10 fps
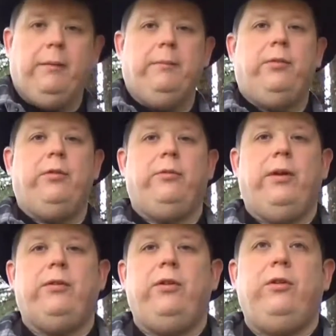search and
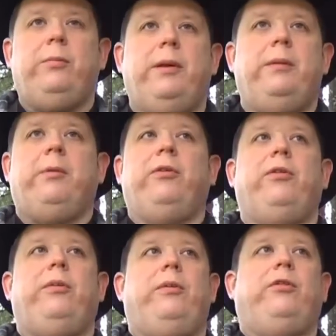rescue, but
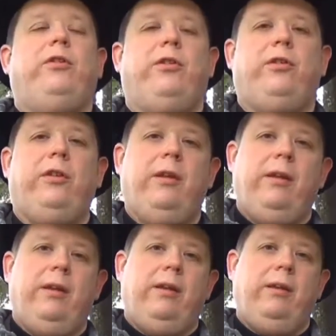mostly it was just
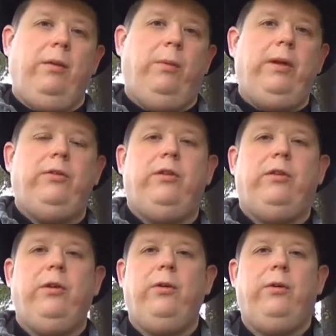what you
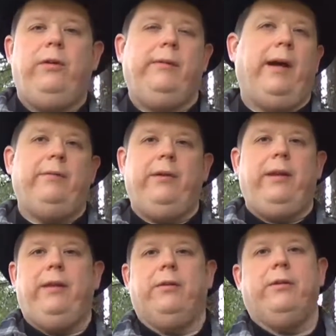should do, and I really
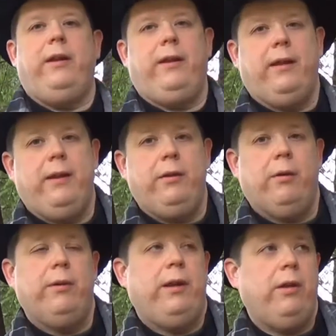didn't learn anything I didn't
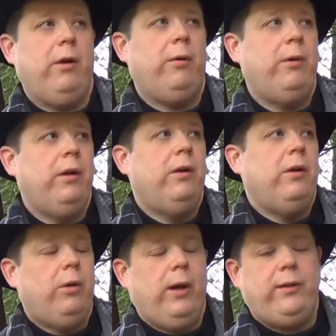already know
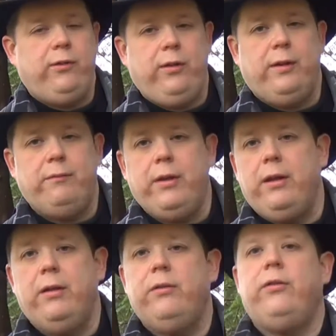or had seen on
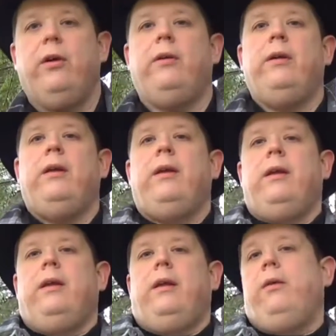video. So
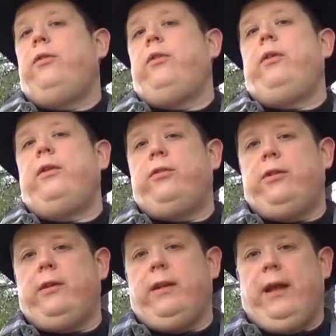it was still an
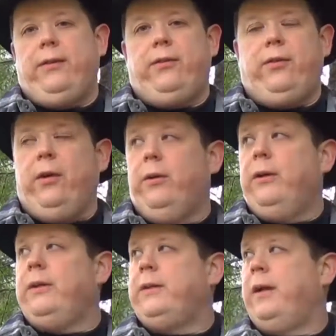interesting class. So
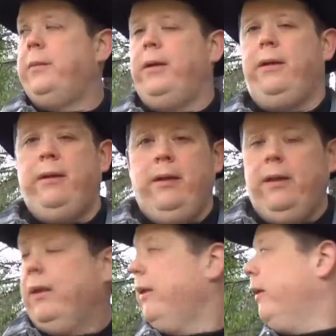I'm gonna
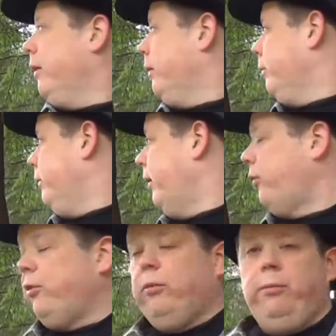
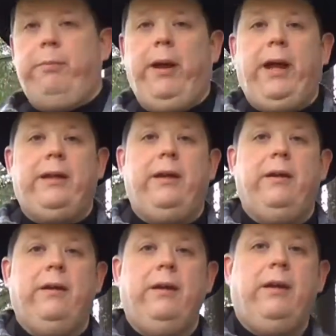ditch the pack
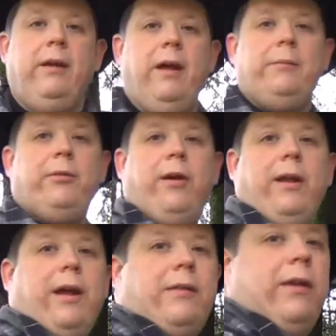here. I'm
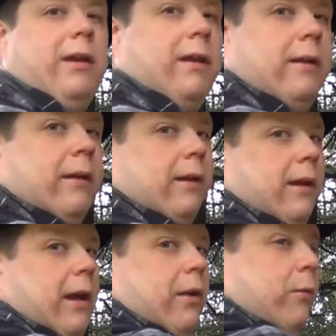trying out the
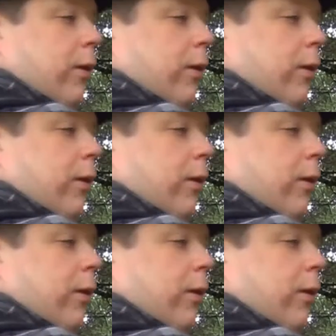Hidden